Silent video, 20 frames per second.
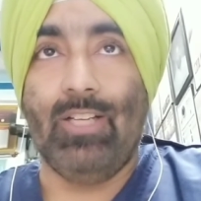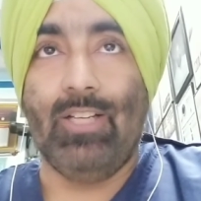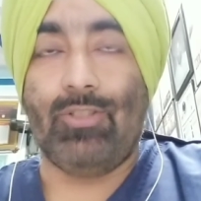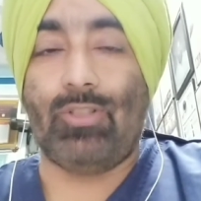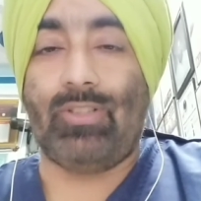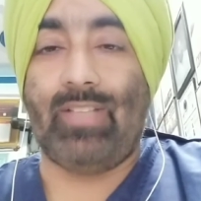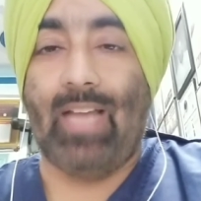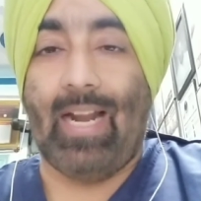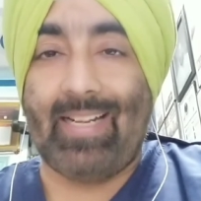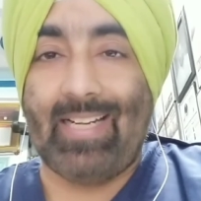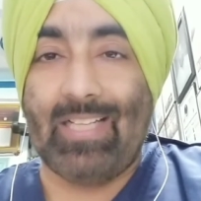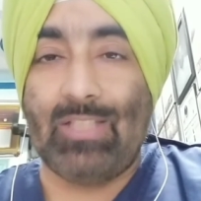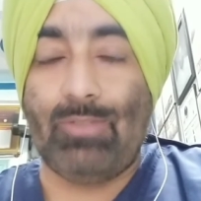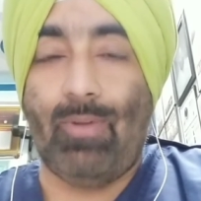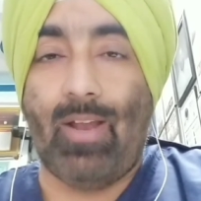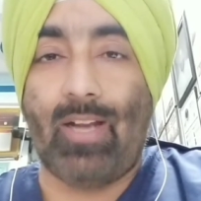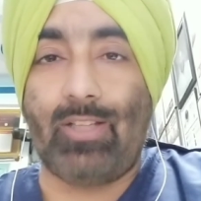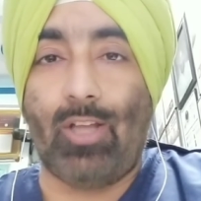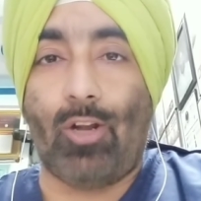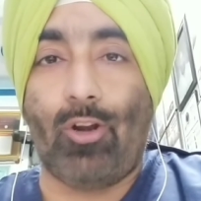So that is
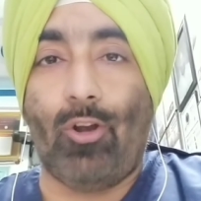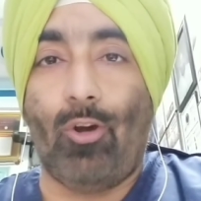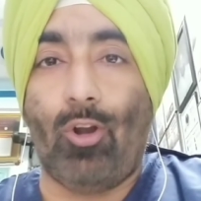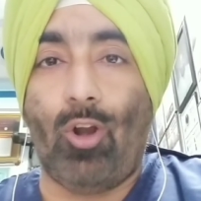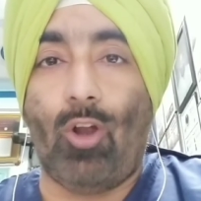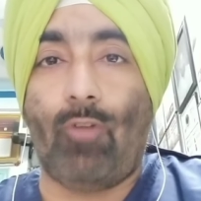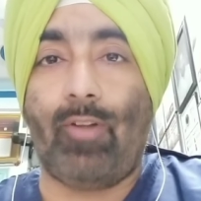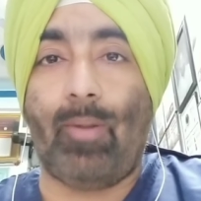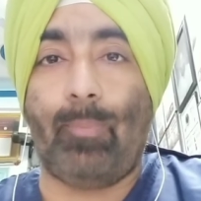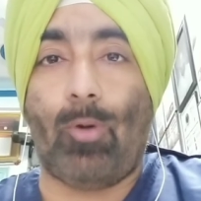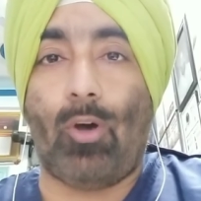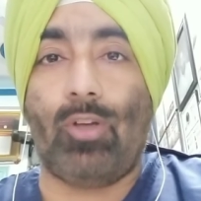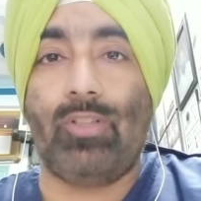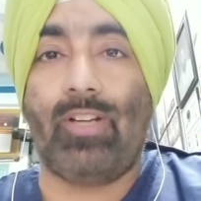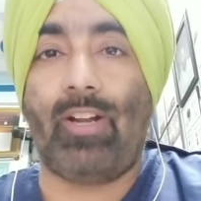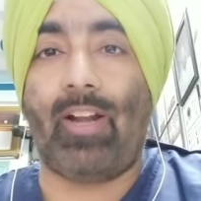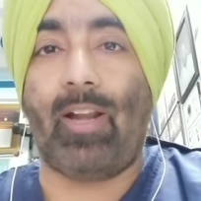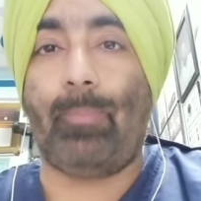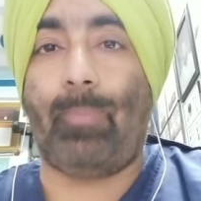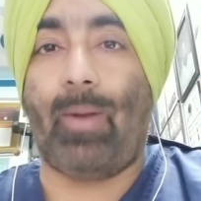where the role of
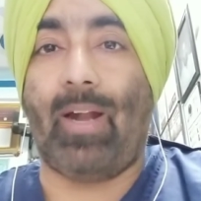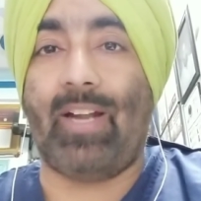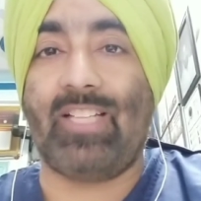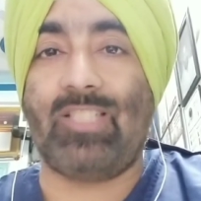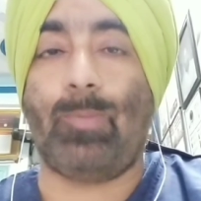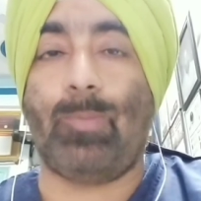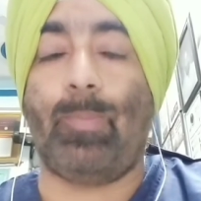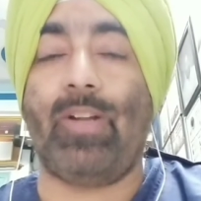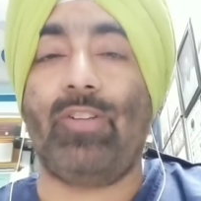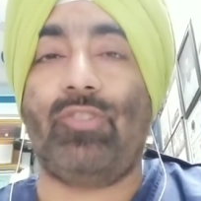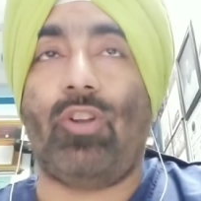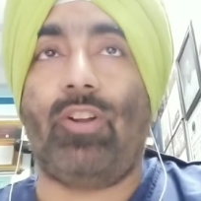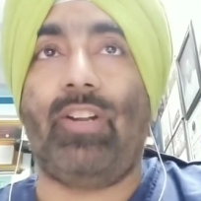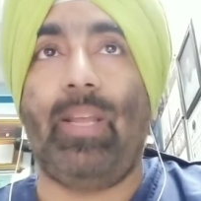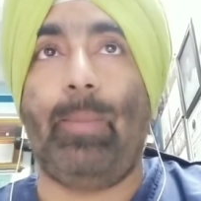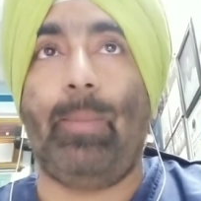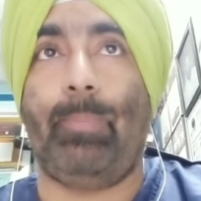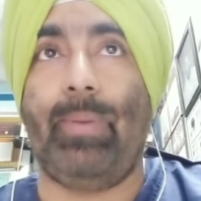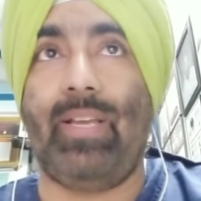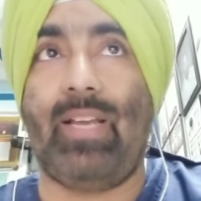depository participants or
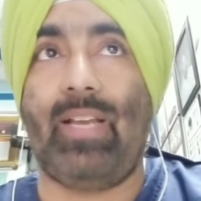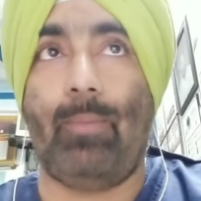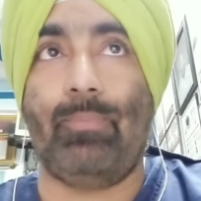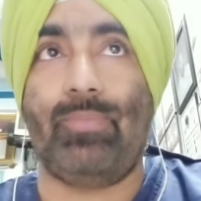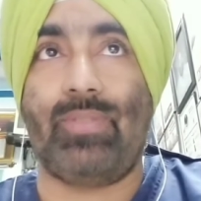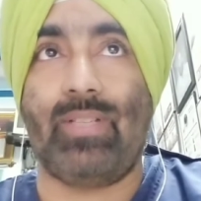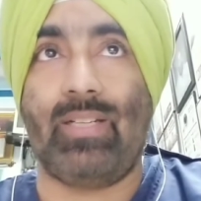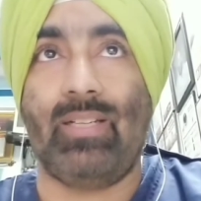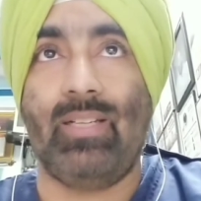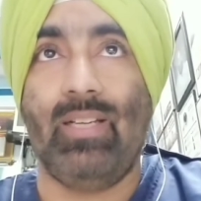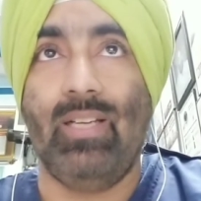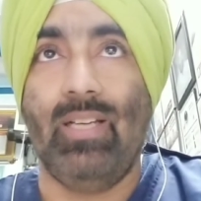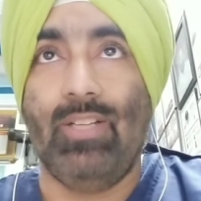DP comes in.